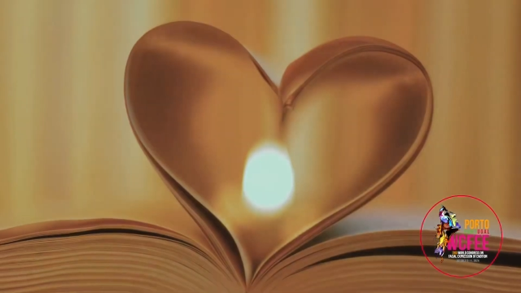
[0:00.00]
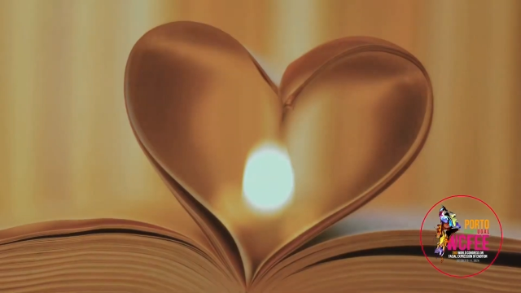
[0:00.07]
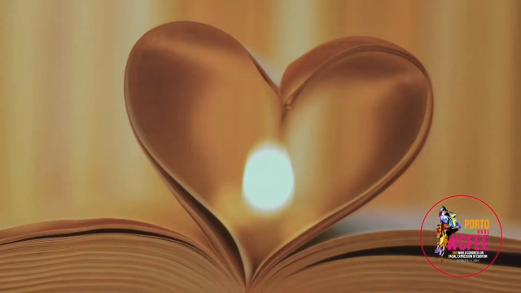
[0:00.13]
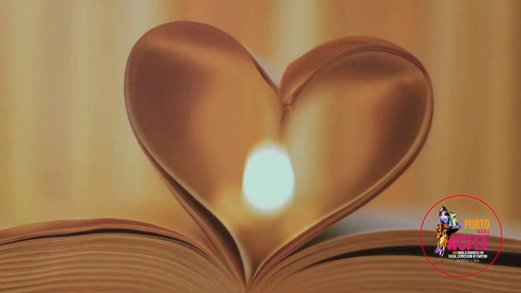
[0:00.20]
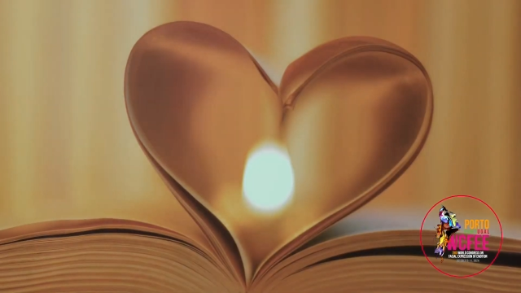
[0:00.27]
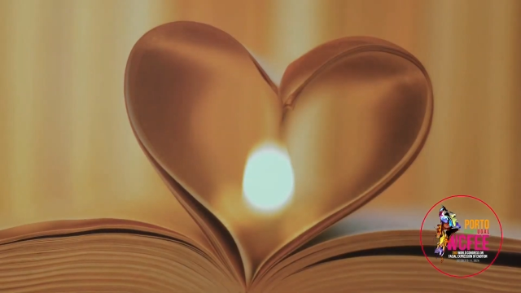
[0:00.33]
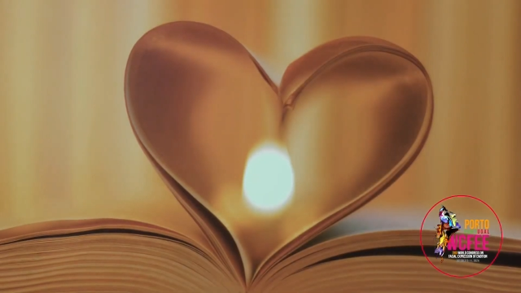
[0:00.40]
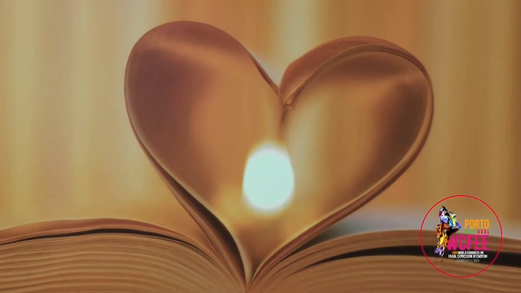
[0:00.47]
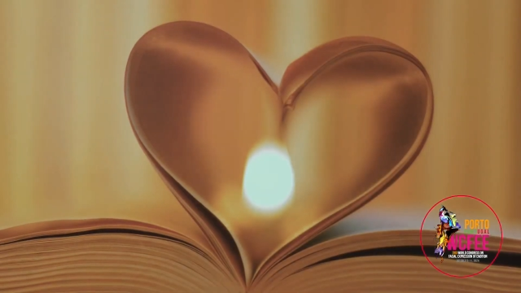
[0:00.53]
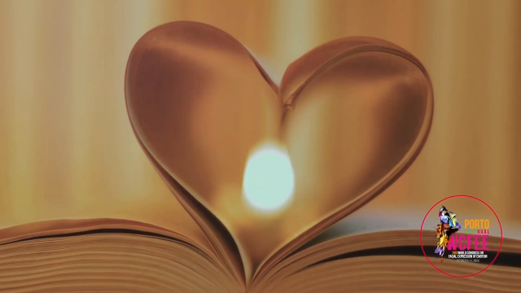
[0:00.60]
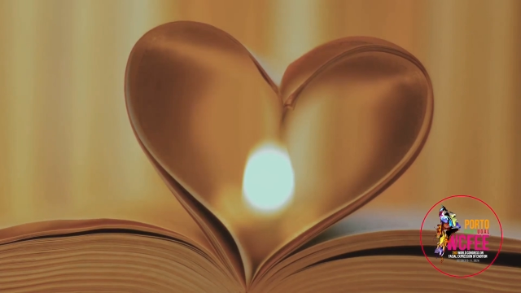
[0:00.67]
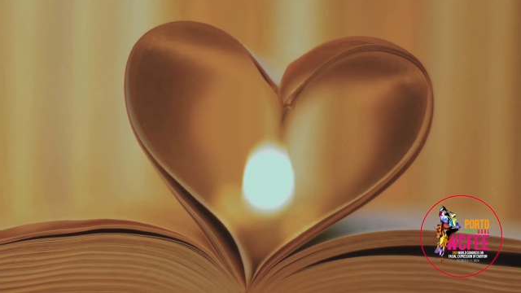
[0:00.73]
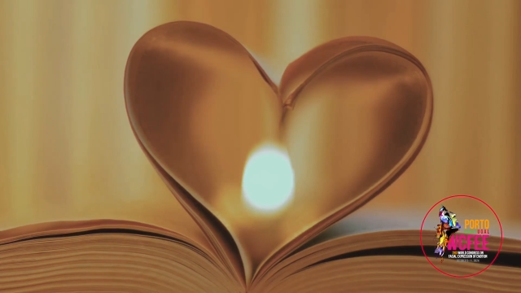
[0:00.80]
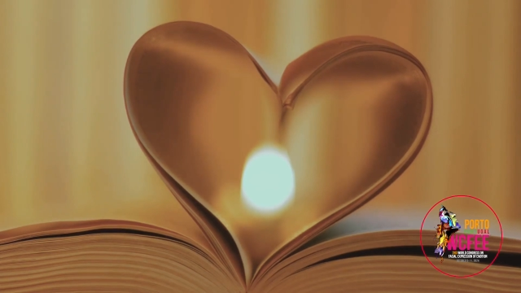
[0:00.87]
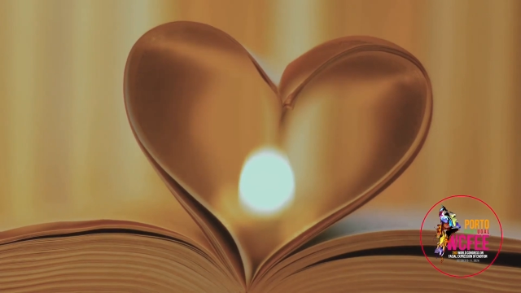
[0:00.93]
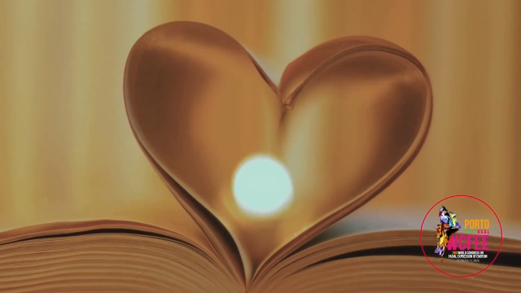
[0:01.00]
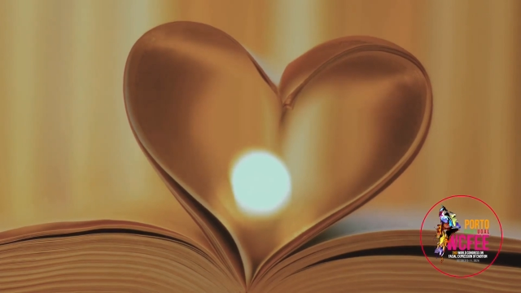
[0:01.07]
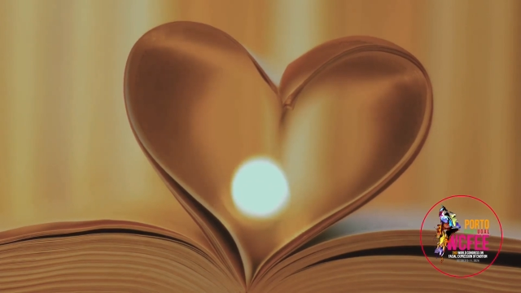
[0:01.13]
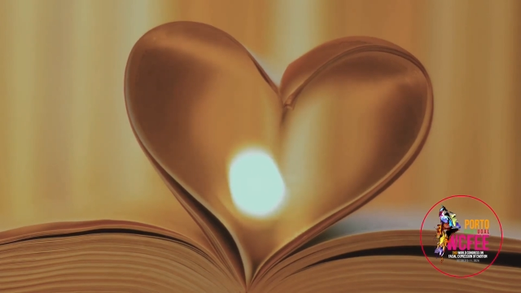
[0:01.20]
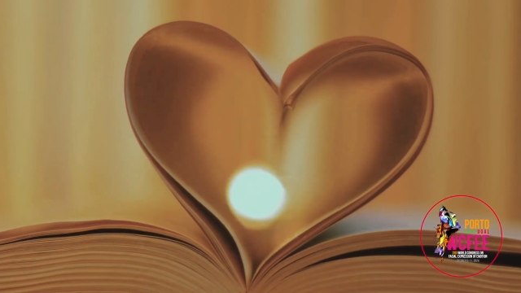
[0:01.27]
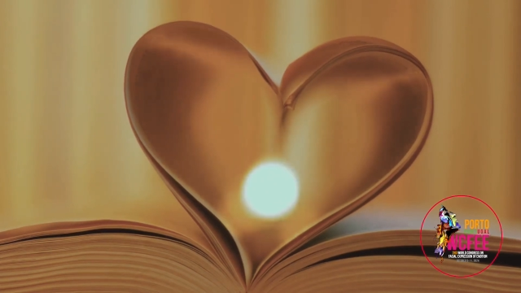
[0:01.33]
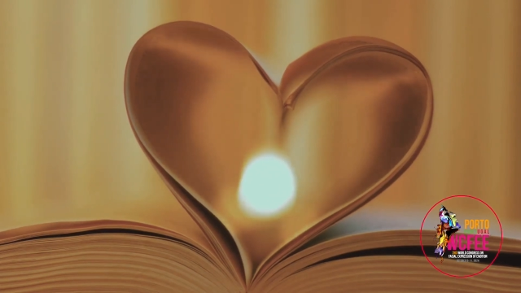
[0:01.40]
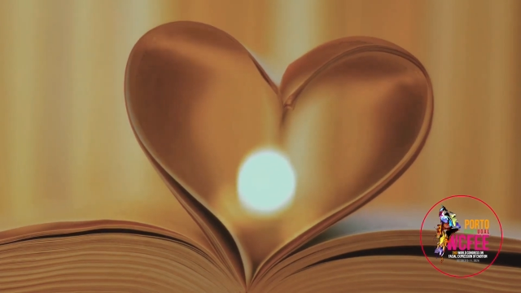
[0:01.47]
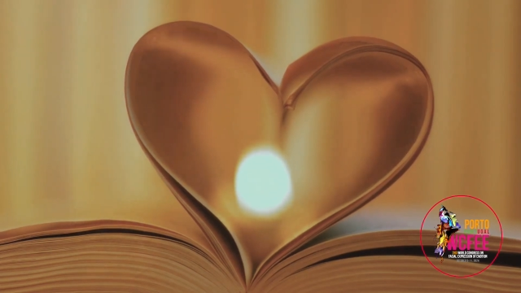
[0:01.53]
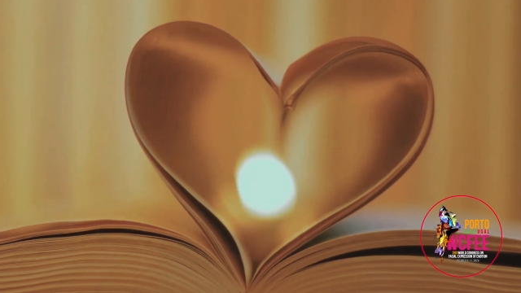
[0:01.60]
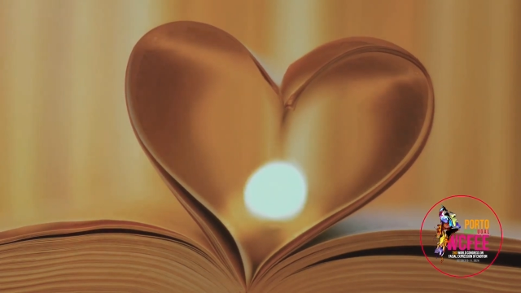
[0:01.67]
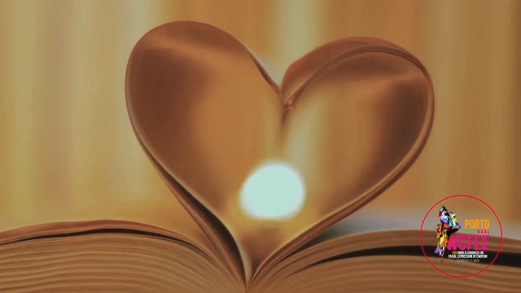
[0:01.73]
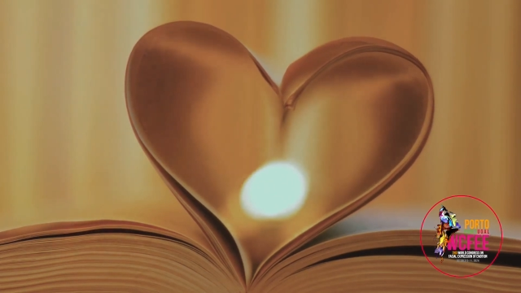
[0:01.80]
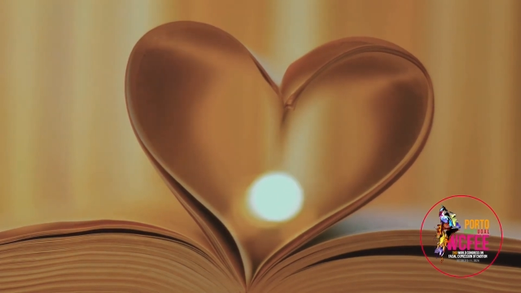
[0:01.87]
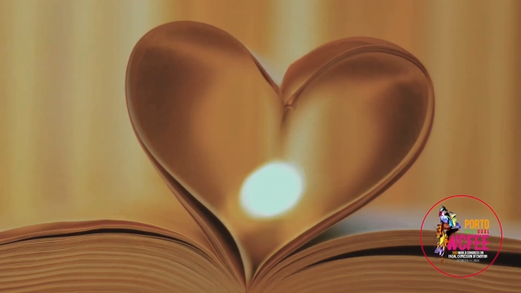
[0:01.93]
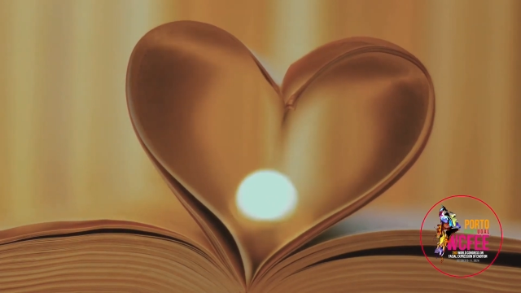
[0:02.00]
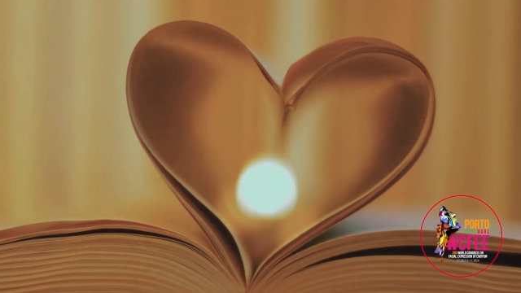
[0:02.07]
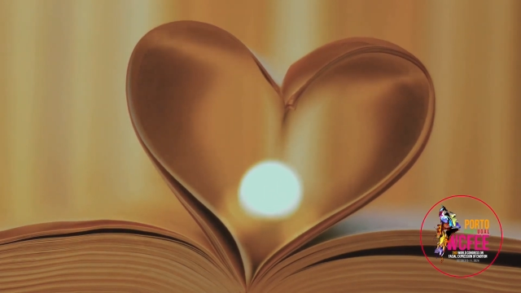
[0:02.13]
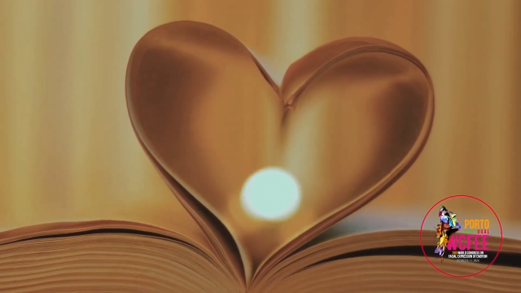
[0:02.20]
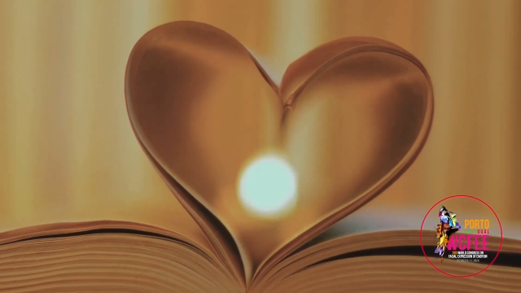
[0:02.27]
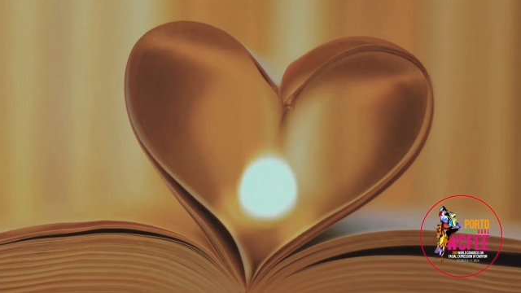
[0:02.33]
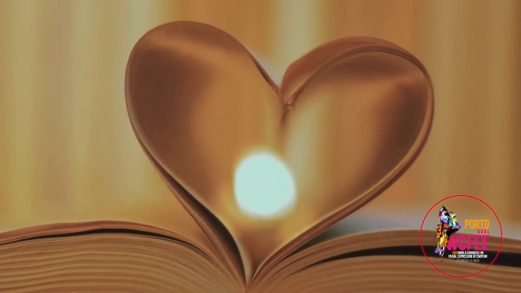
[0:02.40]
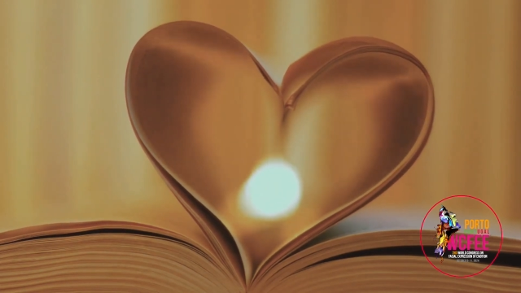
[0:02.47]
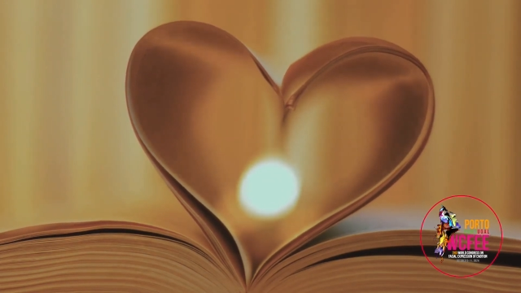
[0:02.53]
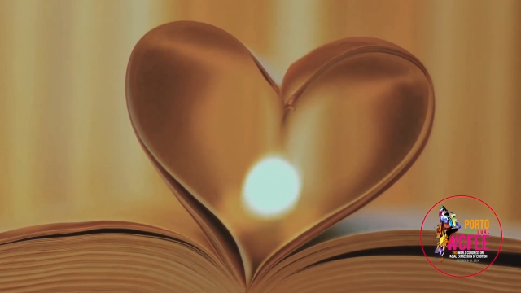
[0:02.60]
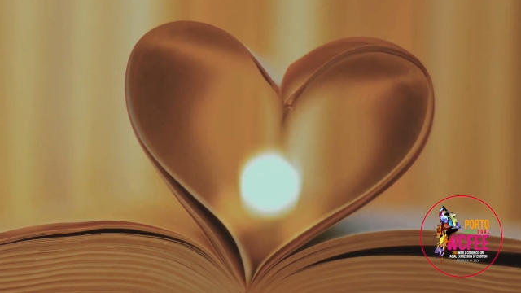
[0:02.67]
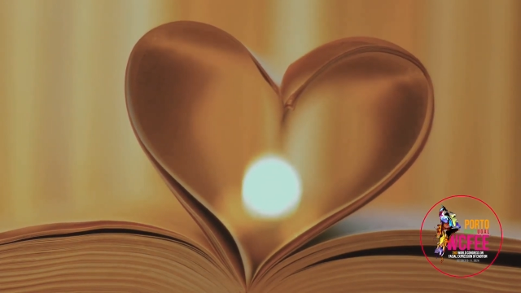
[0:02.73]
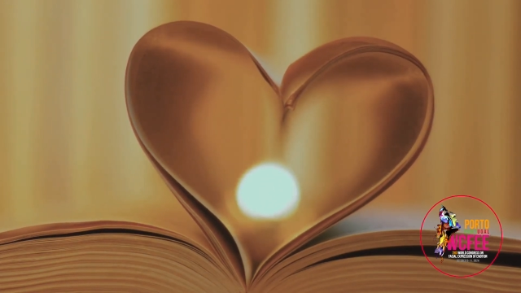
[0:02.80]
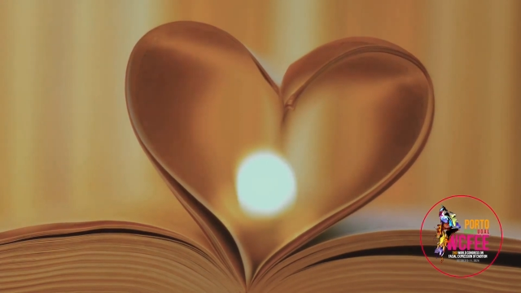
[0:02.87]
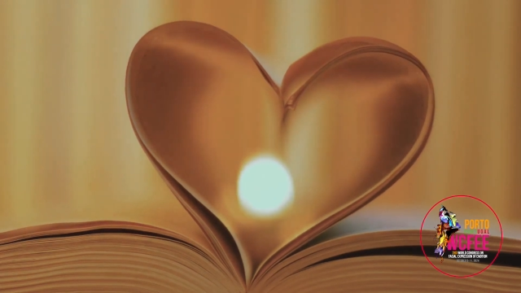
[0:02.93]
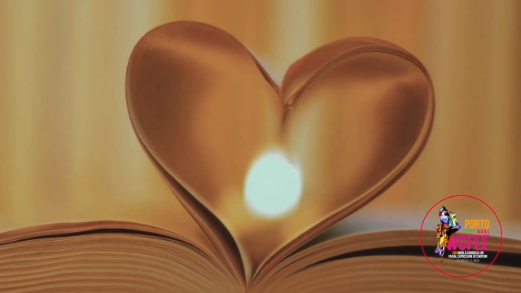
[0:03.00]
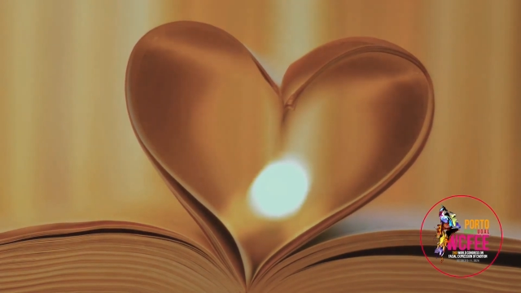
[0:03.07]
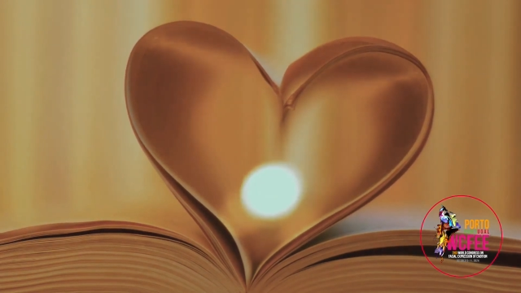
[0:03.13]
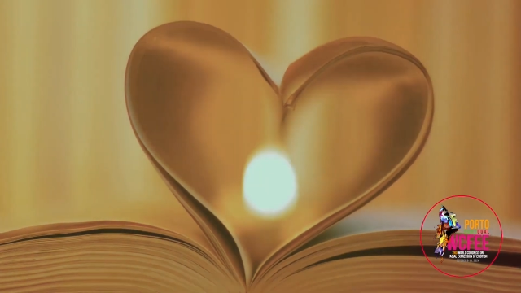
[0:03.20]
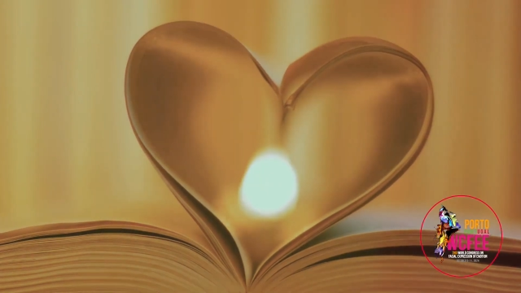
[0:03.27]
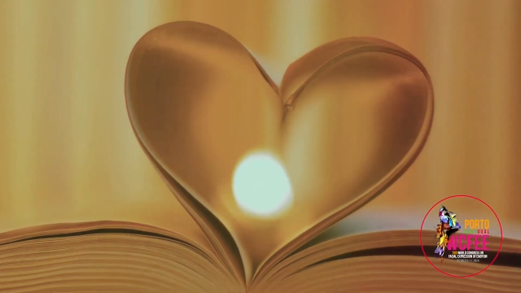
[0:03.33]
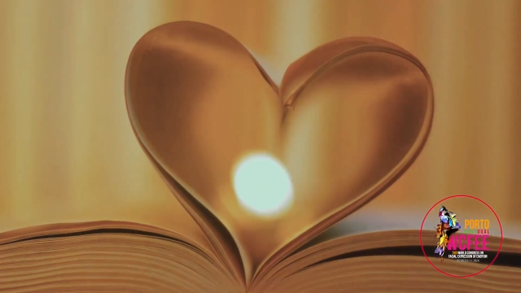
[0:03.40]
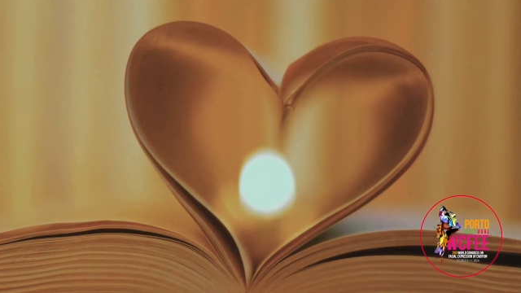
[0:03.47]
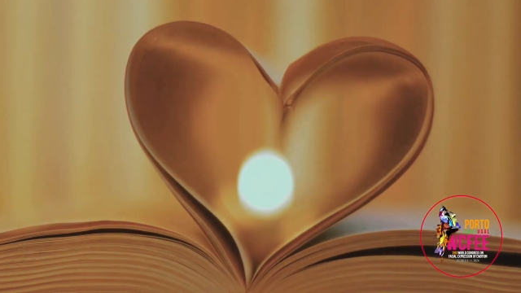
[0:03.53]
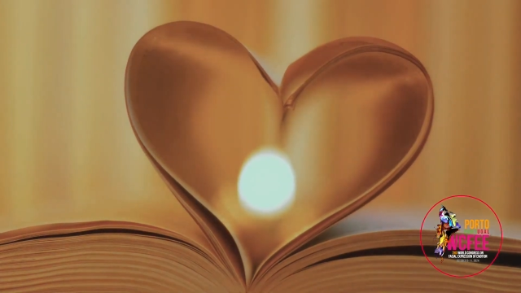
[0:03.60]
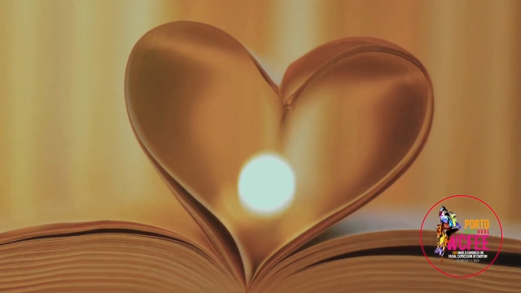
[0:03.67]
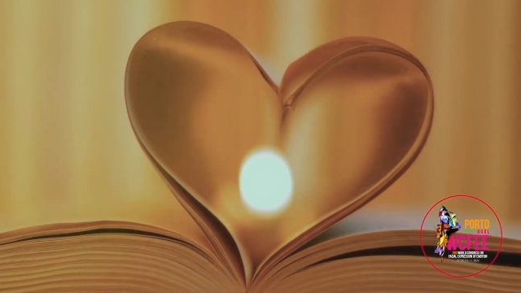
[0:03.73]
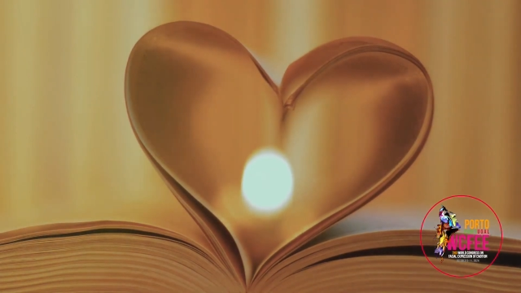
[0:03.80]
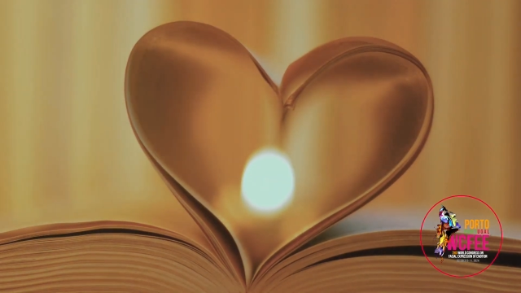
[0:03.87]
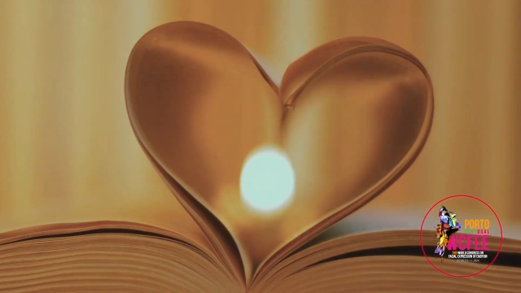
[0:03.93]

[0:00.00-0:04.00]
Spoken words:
[unreadable: no face in view]